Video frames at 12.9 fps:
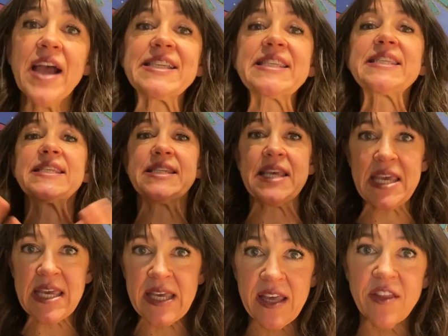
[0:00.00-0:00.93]

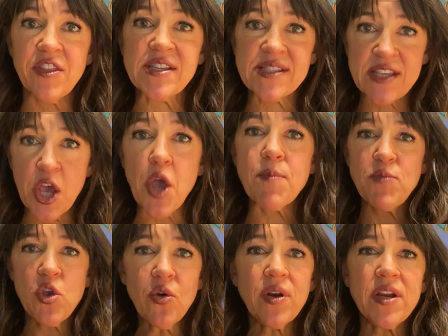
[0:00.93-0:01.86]
see in this
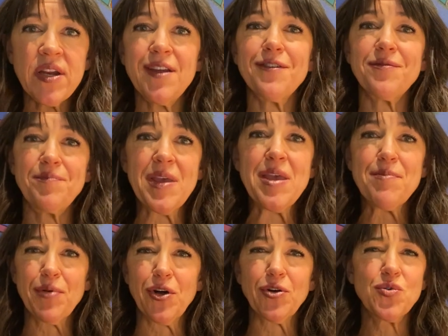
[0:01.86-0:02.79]
community of
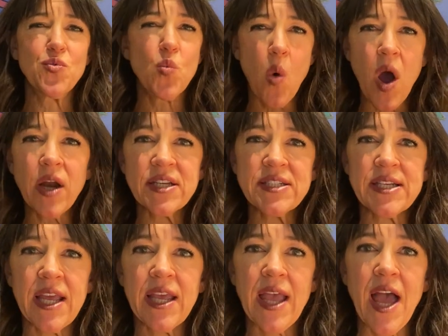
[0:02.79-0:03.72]
people who want to
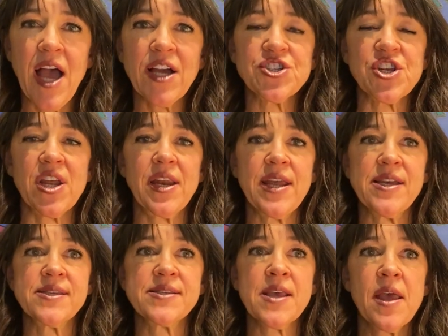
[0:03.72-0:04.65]
take action
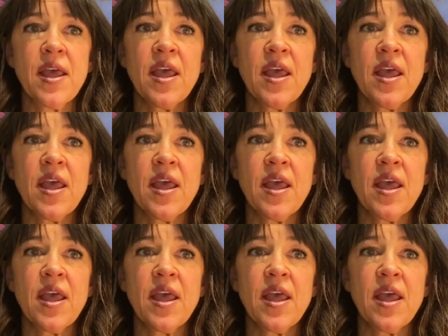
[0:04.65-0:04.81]
is